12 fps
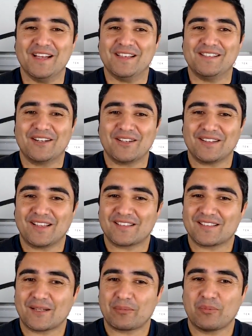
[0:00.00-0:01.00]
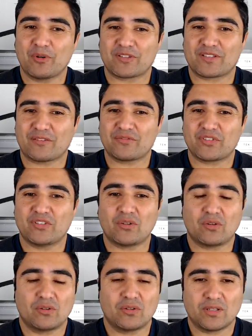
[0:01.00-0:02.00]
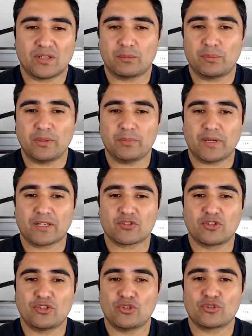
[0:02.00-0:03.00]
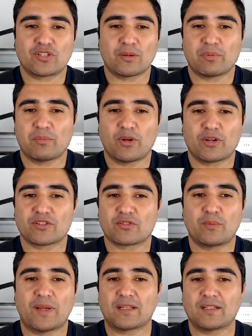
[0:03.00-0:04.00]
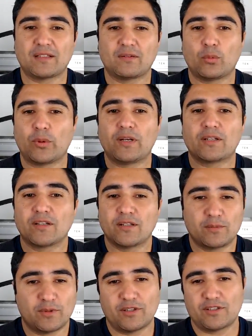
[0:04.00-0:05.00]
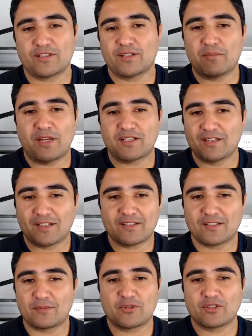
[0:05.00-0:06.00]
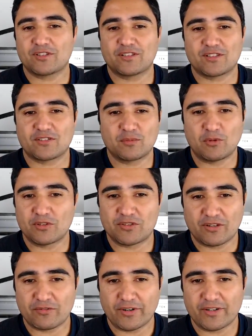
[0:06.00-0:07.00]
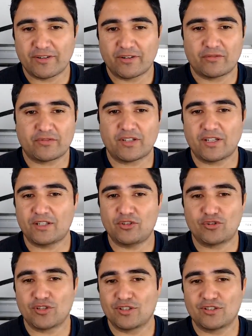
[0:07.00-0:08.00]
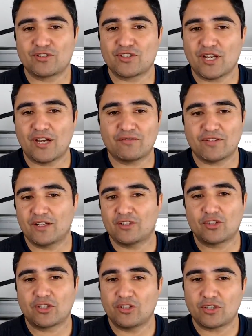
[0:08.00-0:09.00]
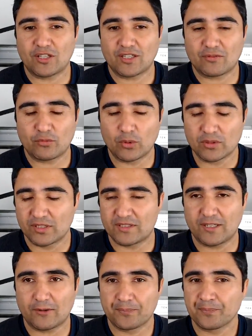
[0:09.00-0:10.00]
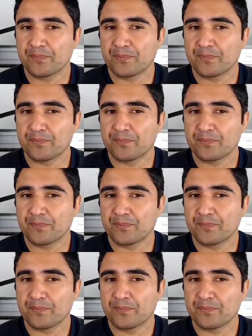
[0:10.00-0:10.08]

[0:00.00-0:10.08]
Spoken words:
Like stepper motors, I've seen online, people actually use stepper motors to make little wind turbines and make electricity, because it's a small generator. End of the day, you turn the shaft and you can get voltage out.